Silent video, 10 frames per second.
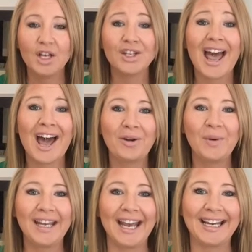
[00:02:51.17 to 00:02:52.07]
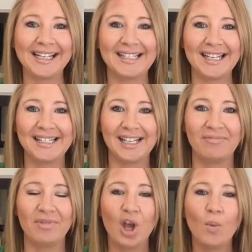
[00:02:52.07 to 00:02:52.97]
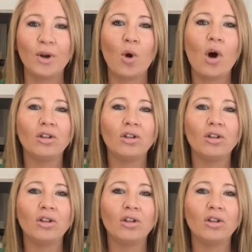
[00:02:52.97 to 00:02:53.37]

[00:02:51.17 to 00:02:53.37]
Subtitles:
So how do we get consistent? When